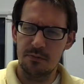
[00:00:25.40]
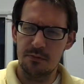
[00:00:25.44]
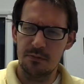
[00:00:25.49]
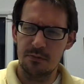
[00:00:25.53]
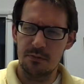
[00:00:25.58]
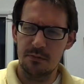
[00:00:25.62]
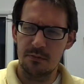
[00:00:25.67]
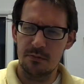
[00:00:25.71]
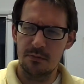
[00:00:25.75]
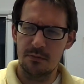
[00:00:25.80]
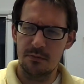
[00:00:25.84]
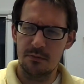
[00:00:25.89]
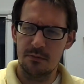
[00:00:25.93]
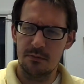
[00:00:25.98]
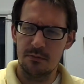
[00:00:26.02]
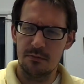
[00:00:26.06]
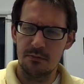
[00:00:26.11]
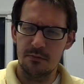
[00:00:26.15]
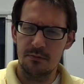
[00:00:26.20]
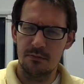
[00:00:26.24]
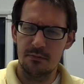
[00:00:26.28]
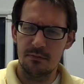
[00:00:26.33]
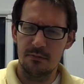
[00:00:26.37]

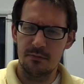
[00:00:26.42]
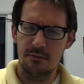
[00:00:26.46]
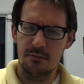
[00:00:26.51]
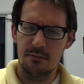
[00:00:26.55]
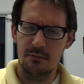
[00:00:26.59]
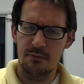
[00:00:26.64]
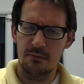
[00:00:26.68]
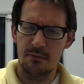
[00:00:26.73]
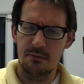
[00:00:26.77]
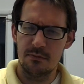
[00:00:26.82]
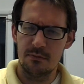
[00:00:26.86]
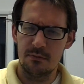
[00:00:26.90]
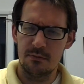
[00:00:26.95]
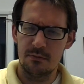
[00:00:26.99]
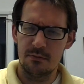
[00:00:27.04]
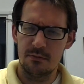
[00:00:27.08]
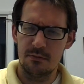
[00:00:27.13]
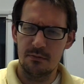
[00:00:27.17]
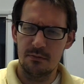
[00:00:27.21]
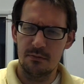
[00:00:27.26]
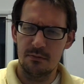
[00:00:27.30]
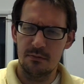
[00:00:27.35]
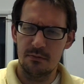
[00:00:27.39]

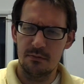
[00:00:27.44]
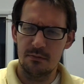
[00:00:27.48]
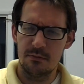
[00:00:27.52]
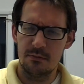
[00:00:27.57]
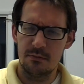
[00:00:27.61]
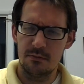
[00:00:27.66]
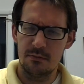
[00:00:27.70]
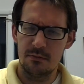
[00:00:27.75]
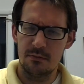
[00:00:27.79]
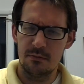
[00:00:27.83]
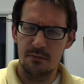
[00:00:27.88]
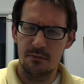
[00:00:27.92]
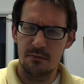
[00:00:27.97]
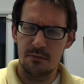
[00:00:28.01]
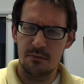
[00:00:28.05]
(silence)